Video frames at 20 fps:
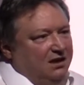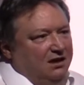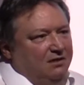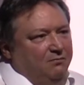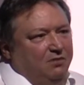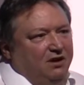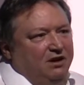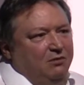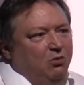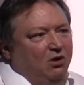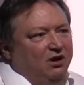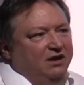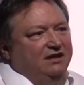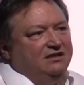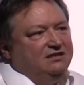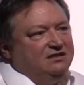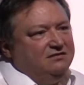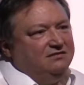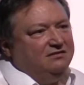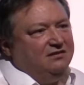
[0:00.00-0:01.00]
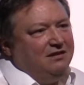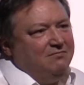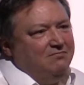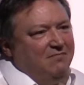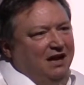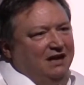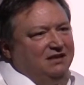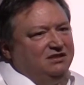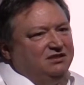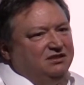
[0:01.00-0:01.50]
But I want you to
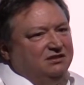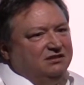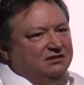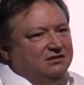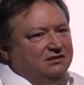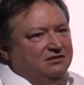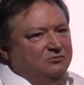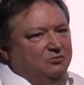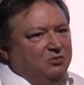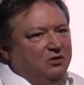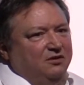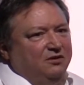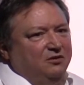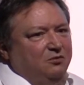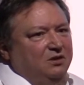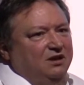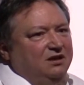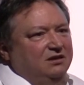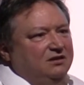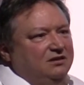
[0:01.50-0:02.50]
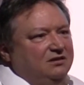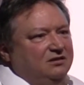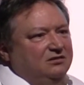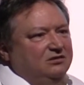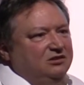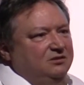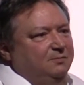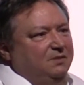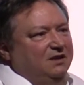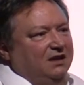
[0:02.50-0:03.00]
imagine what the world
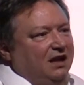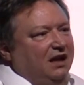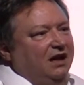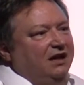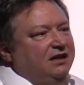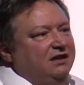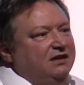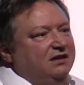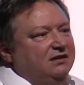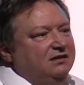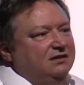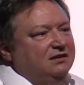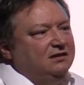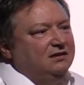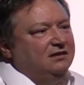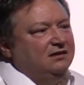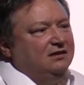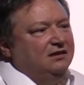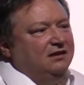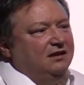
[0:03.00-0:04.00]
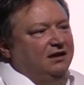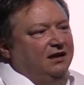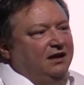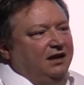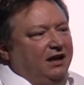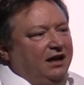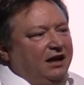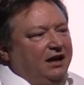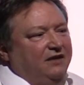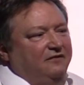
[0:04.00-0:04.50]
could be like
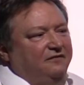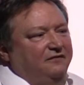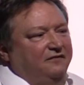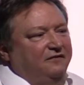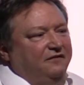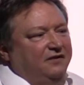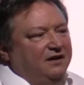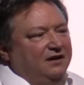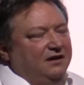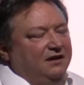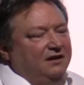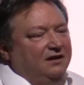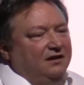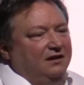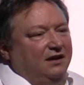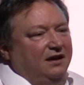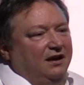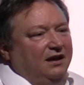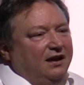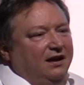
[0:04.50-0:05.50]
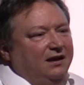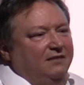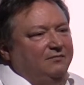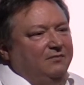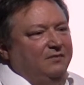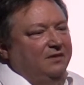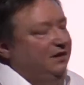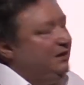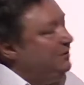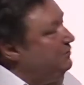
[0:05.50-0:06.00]
if
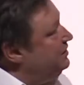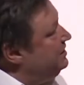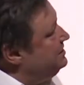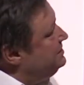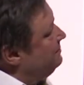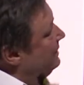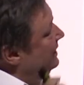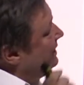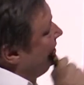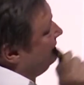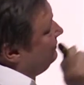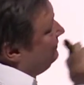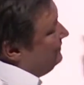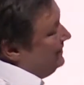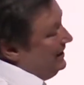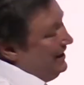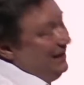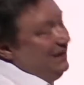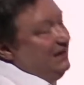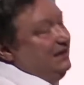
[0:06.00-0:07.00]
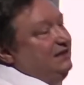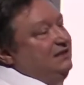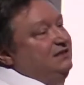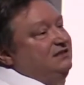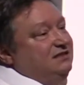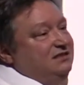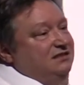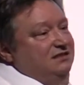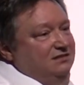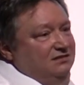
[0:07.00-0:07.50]
there were as many of
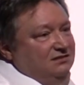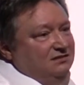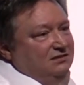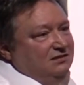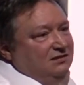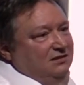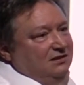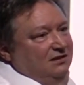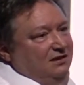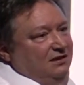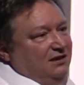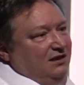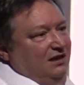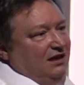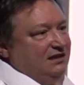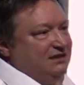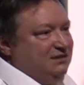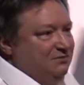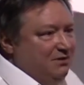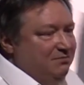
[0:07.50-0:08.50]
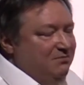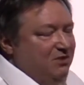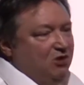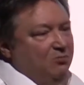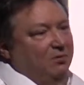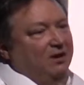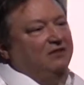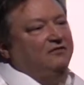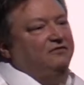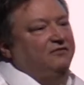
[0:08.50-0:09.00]
these as there were
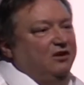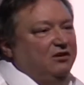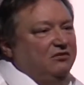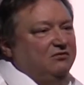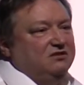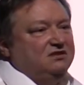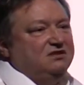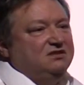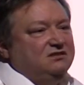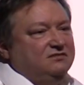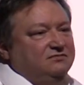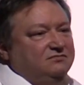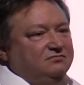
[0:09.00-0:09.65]
mobile phones.